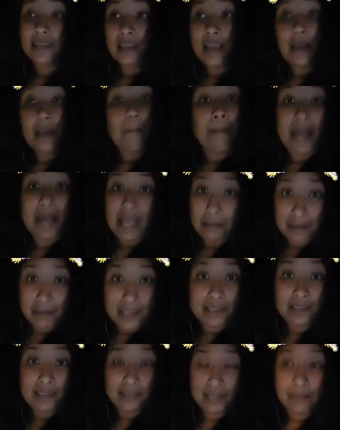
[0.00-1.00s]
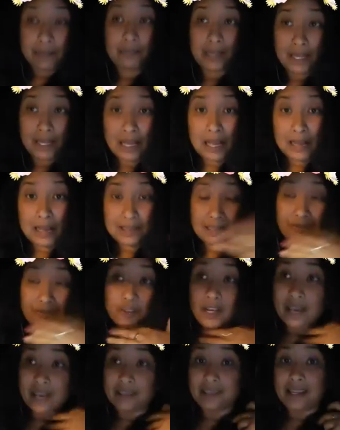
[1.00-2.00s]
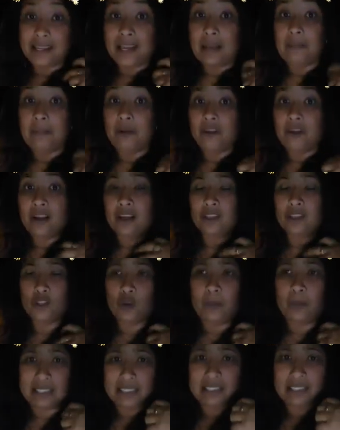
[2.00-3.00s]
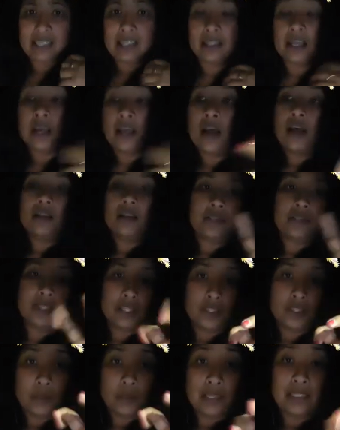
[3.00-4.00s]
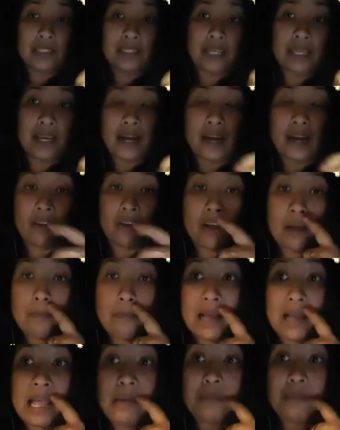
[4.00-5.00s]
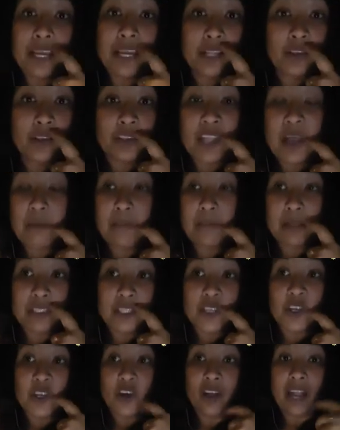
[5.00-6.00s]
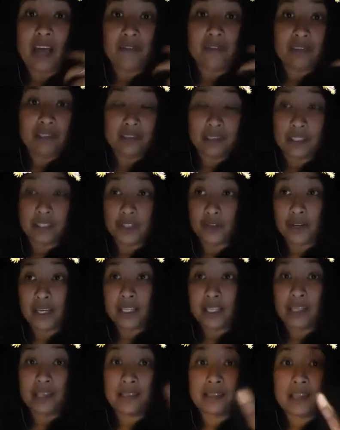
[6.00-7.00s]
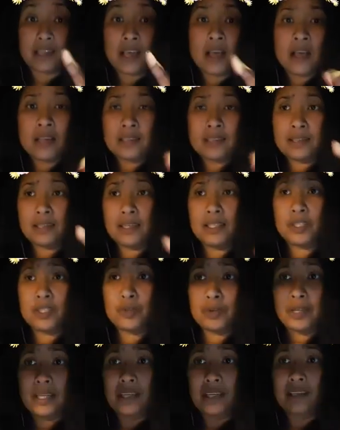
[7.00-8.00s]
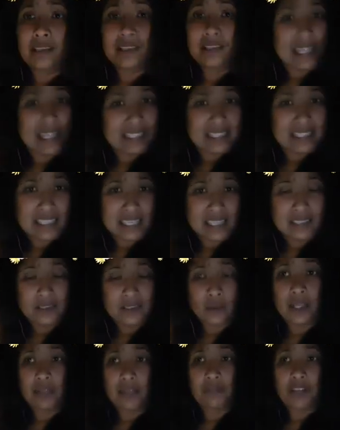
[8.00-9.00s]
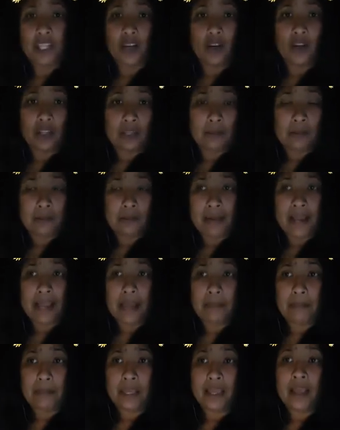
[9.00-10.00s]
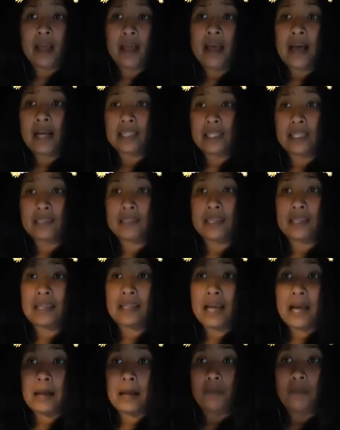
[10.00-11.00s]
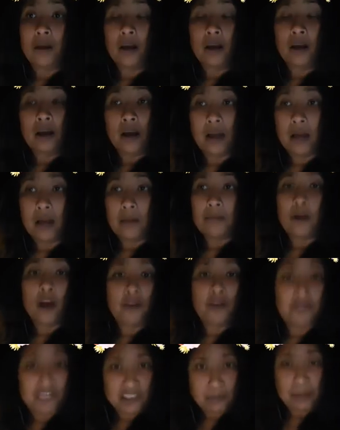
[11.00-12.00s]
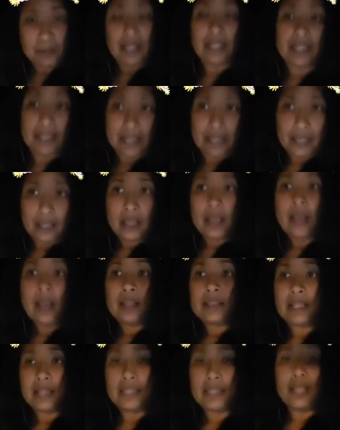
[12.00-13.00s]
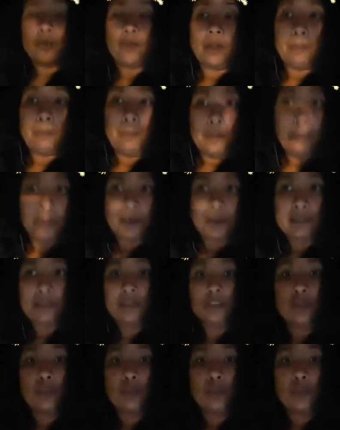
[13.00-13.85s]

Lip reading: Miami is the same thing, guys. If you guys think America's so better than third world DR, Miami ain't no damn better. You all having surgery in these surgery centers or whatever they call them in Miami, and it's a damn office building that they repurposed into